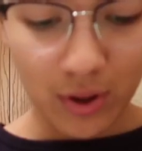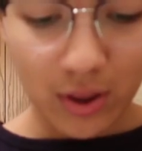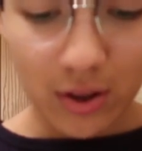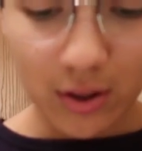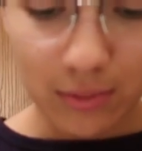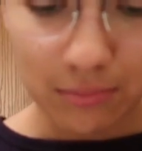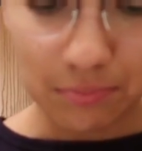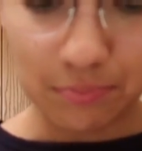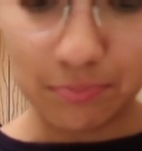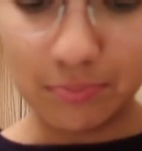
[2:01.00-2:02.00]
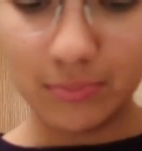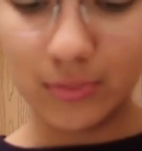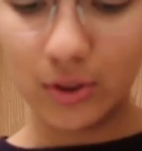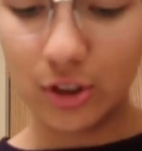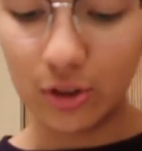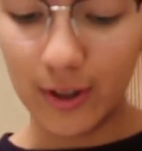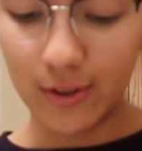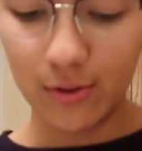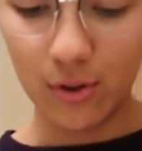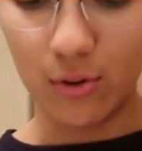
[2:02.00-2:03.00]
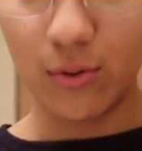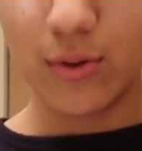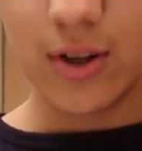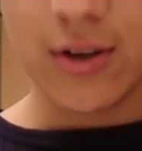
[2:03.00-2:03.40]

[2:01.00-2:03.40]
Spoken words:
with it, so I don't know.